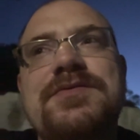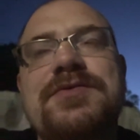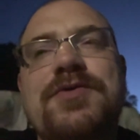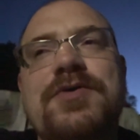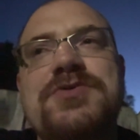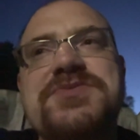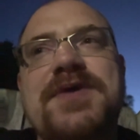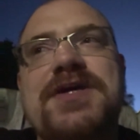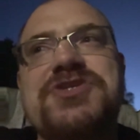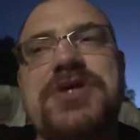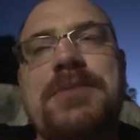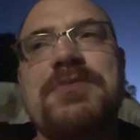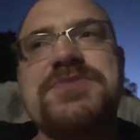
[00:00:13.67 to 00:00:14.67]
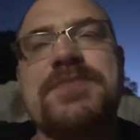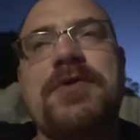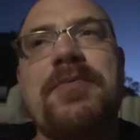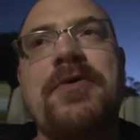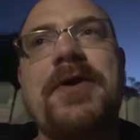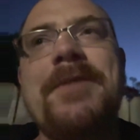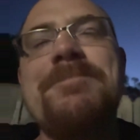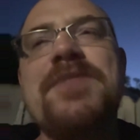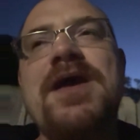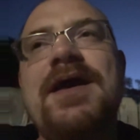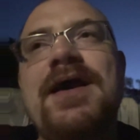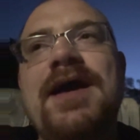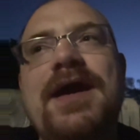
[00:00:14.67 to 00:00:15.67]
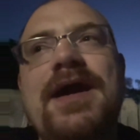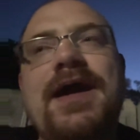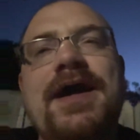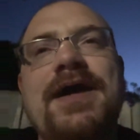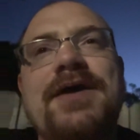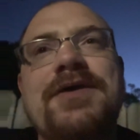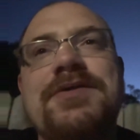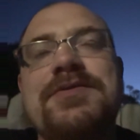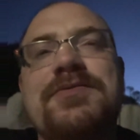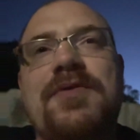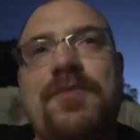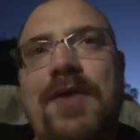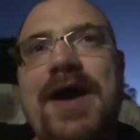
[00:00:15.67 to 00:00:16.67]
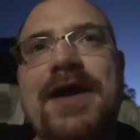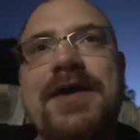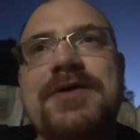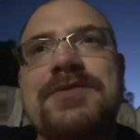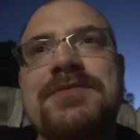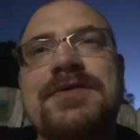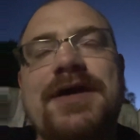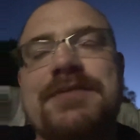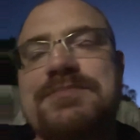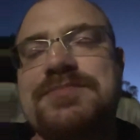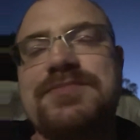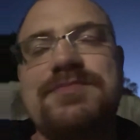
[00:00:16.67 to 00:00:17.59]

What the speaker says: who goes by Shameless Popery, and Ryan, I